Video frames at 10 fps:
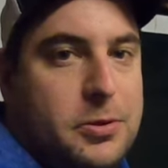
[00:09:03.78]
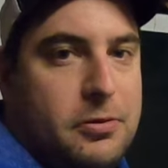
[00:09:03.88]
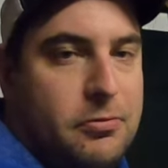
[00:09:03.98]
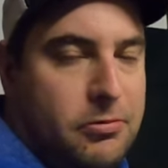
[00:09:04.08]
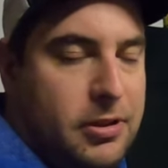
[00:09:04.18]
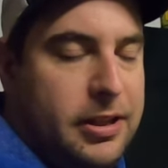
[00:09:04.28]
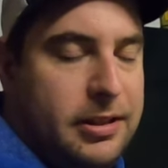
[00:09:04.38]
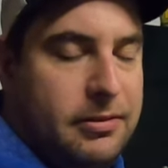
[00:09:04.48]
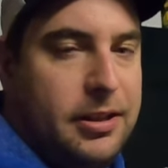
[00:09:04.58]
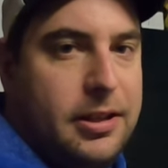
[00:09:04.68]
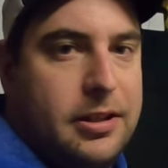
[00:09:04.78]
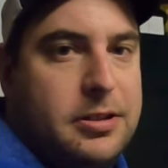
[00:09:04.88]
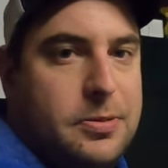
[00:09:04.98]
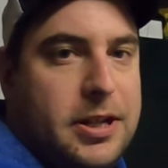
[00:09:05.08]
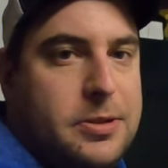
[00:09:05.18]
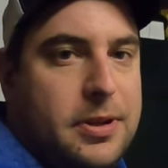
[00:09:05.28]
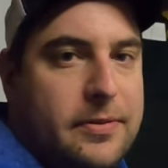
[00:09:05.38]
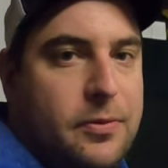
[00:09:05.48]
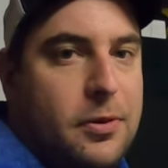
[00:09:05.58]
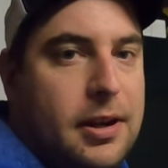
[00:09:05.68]
to a really, really good
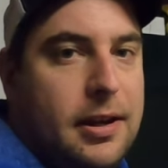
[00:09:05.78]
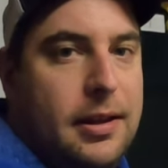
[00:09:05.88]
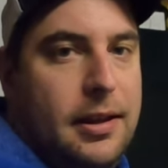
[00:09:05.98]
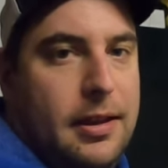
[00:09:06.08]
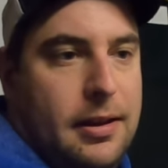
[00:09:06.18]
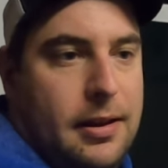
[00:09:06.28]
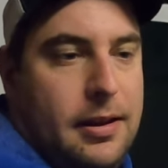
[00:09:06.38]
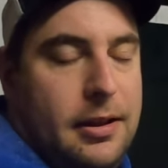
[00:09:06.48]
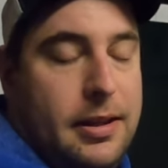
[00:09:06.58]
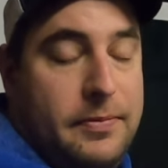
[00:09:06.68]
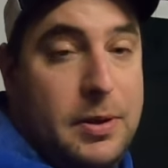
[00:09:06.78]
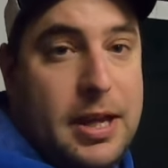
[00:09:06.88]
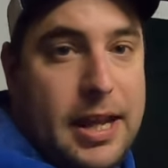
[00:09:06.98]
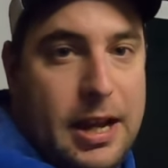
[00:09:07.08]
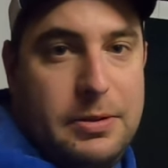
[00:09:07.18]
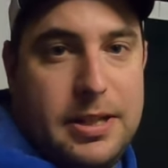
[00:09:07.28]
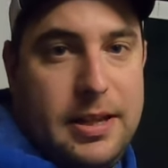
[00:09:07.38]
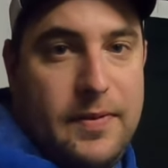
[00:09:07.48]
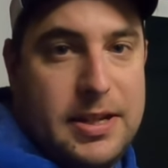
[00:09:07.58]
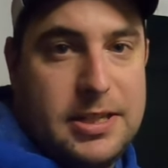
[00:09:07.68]
2024. If you can get out to
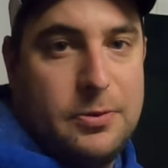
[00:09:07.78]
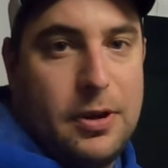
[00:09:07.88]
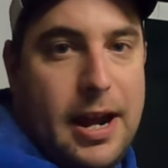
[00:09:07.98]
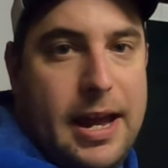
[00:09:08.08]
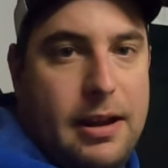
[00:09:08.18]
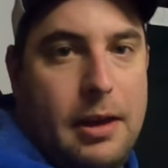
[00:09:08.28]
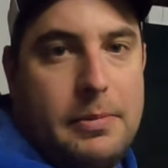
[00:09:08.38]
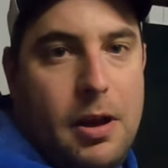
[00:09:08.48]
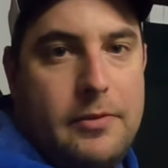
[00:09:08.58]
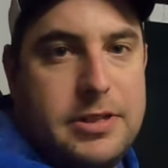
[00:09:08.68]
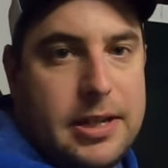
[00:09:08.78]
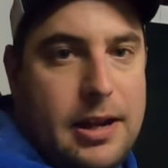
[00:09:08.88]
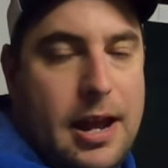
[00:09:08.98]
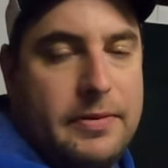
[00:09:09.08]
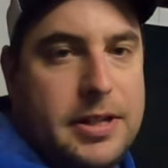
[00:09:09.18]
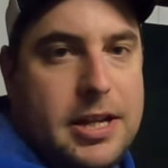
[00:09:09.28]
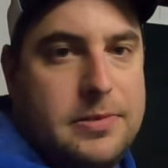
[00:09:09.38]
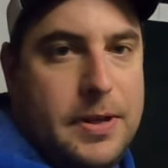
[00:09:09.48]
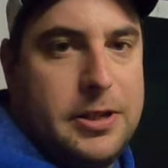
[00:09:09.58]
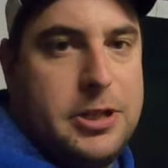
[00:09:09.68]
the events that we're at, I'm obviously going to advertise
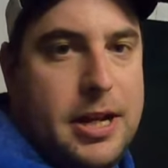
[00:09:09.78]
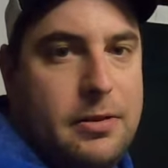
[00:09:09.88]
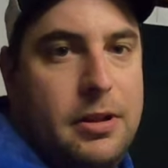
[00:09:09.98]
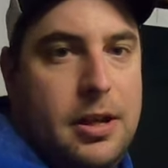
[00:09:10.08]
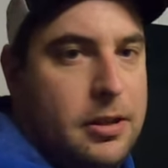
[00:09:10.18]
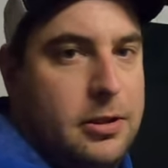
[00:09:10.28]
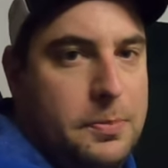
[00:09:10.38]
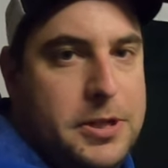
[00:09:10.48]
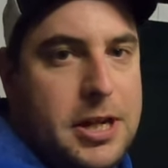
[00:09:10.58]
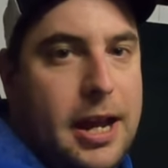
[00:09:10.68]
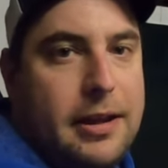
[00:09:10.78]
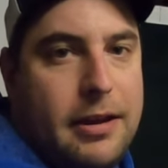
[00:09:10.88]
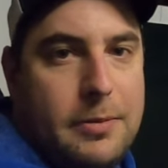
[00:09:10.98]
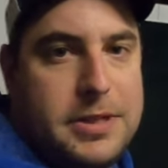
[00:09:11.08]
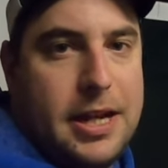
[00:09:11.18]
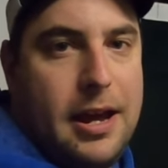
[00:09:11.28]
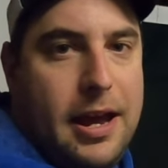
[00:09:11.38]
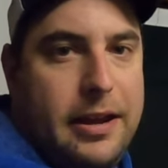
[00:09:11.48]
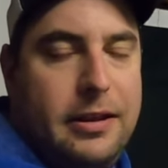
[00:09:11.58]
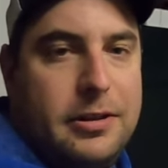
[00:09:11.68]
them on the channel. Don't be shy. Come say
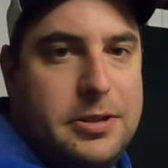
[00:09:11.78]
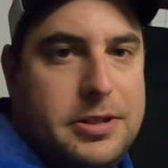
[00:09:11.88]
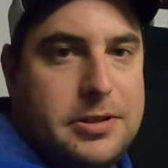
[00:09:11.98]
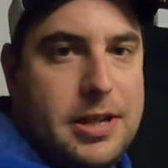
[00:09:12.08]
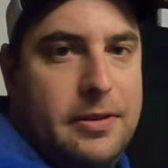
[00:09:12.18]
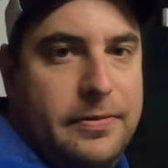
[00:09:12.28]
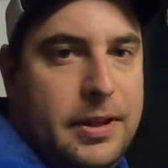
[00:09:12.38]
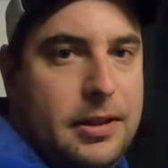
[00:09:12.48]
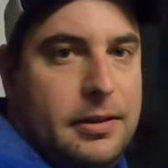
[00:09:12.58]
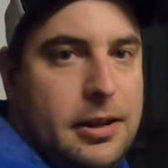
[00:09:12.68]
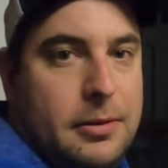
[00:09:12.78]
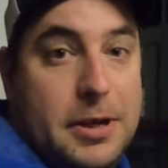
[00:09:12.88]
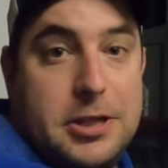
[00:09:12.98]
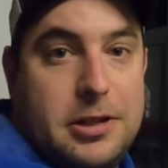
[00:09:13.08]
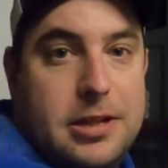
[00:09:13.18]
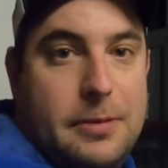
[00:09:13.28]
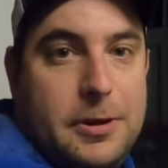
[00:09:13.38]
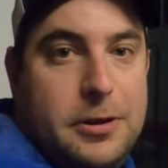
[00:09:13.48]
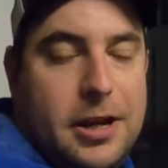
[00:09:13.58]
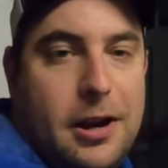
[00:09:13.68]
hi, introduce yourself. Make sure you tell
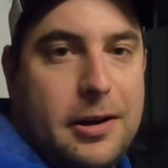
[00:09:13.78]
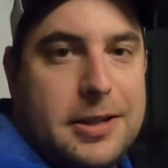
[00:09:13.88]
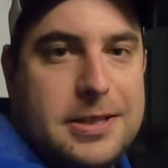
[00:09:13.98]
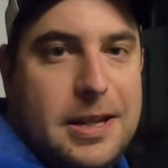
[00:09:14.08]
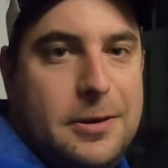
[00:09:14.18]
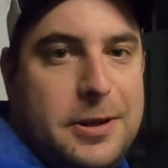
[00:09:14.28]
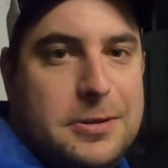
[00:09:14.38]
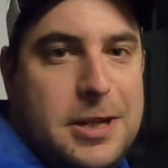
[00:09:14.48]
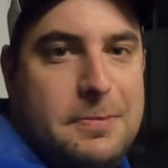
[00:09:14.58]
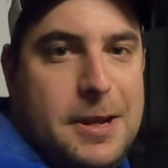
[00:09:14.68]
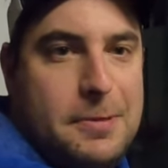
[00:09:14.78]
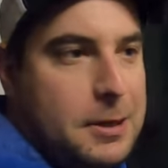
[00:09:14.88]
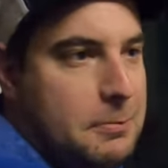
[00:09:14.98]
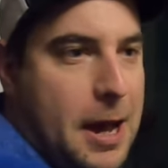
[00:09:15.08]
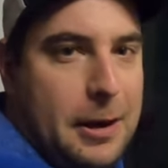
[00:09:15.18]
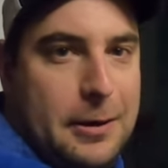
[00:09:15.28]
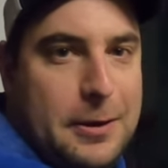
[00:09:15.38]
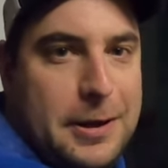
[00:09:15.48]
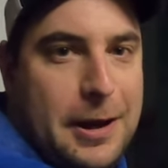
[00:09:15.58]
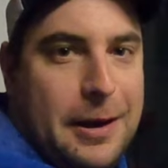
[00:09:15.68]
me who you are, because I know you see me, but I don't know
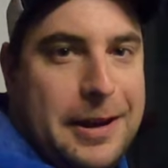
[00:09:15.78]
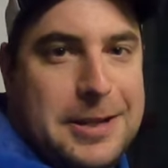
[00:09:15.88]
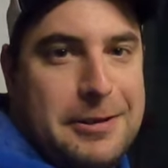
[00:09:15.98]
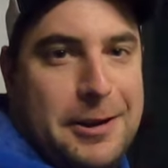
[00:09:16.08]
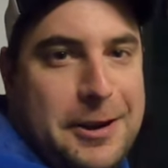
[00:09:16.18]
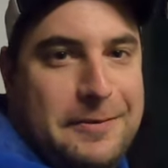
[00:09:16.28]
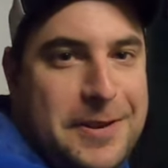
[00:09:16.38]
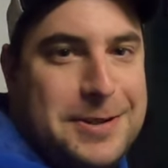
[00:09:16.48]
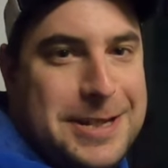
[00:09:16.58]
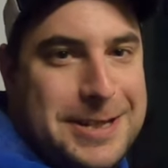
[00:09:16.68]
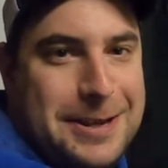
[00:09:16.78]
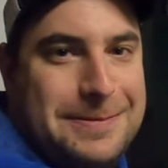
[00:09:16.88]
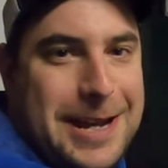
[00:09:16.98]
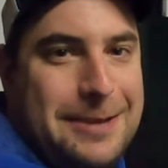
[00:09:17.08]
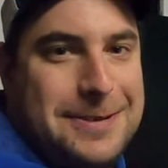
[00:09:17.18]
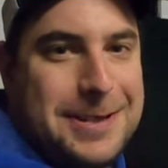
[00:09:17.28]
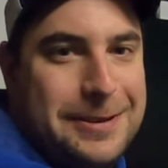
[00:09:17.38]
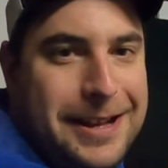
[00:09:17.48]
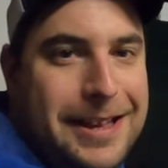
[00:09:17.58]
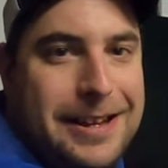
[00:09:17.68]
who you are. It gets real confusing sometimes,
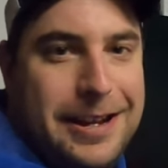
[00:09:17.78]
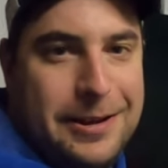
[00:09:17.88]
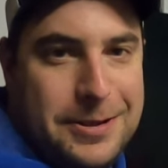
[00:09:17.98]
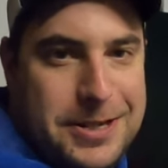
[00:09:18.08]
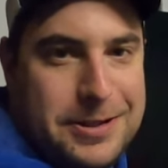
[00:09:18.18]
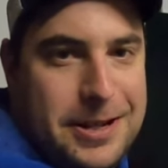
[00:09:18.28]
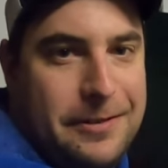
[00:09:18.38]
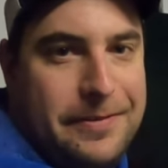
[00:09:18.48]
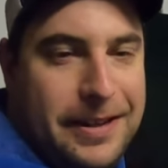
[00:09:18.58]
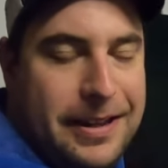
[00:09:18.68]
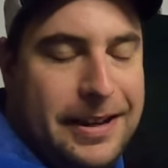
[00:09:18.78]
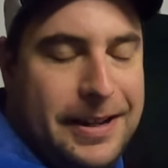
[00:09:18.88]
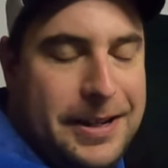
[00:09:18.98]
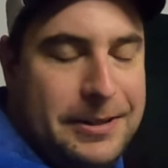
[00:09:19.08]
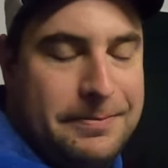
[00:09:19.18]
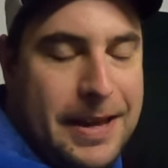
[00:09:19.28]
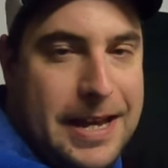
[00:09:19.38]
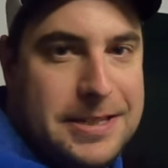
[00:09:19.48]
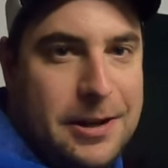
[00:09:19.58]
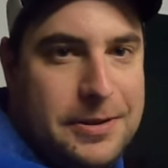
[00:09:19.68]
so introduce yourself.
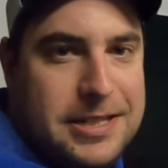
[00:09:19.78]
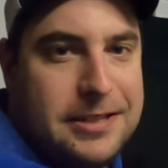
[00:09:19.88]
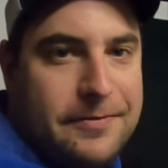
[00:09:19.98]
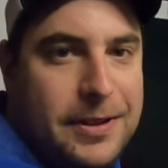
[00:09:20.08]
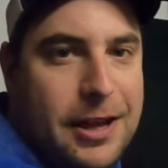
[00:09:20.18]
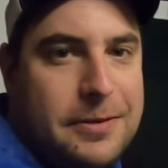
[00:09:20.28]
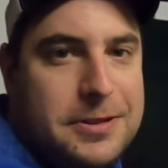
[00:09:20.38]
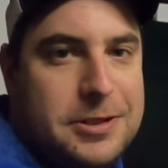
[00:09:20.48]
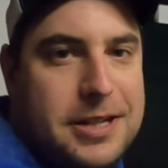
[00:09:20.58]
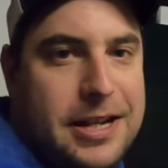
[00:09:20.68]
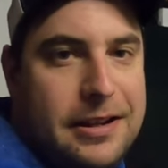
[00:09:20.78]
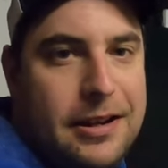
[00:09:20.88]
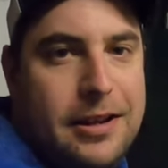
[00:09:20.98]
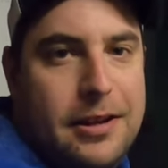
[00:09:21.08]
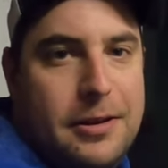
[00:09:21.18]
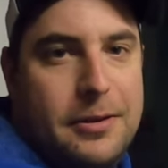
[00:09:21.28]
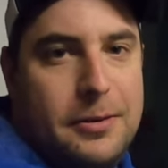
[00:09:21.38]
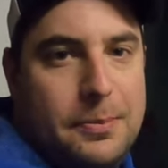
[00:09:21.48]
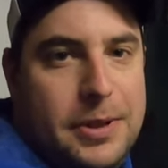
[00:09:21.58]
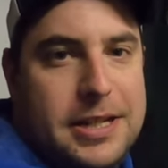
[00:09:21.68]
As always, if you like what you're seeing,
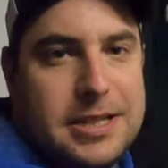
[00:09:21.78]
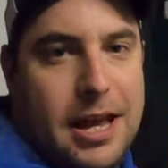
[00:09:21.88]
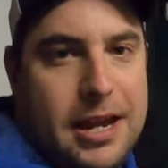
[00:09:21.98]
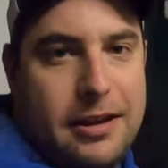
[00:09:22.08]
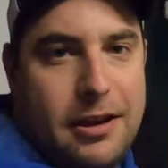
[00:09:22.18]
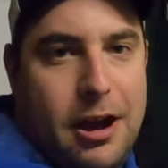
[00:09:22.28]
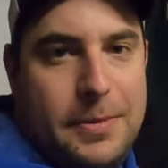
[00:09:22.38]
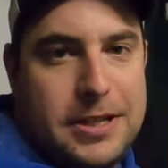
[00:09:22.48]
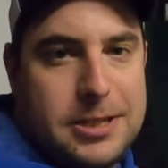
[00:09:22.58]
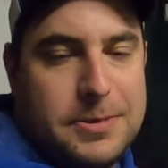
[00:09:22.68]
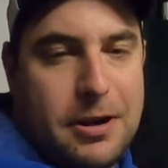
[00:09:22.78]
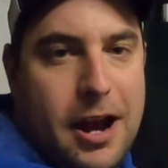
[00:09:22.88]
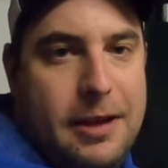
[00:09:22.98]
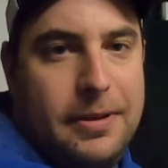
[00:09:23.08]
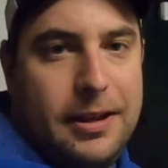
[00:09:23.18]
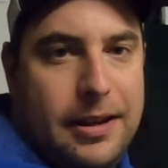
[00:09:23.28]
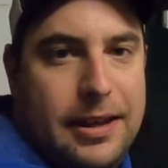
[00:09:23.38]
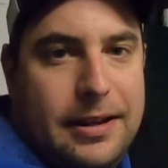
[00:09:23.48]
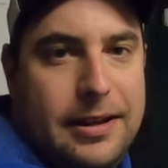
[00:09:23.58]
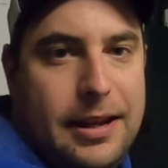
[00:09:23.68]
please like, comment, subscribe,
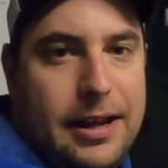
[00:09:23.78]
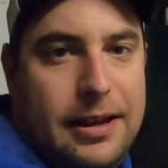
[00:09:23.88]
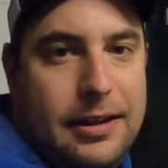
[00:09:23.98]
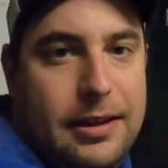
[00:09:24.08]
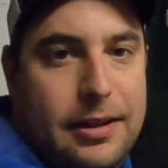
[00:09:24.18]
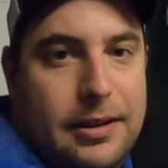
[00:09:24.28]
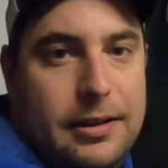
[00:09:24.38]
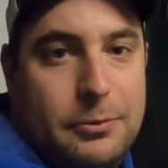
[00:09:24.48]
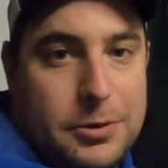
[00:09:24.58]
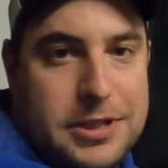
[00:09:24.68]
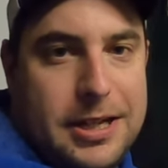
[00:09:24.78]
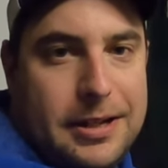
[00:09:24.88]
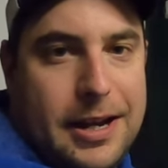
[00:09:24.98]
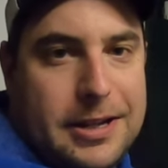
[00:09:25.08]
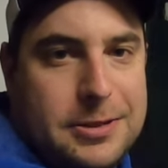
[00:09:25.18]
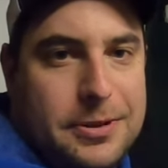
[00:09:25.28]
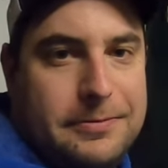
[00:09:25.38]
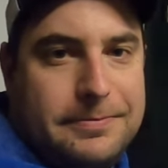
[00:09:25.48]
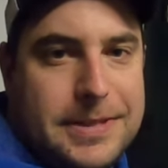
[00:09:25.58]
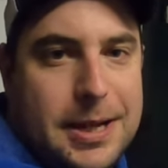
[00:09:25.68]
and we'll see you on the next
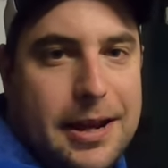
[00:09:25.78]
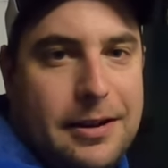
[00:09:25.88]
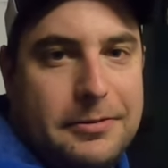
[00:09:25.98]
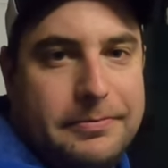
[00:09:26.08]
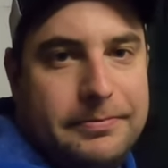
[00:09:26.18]
one. Take care.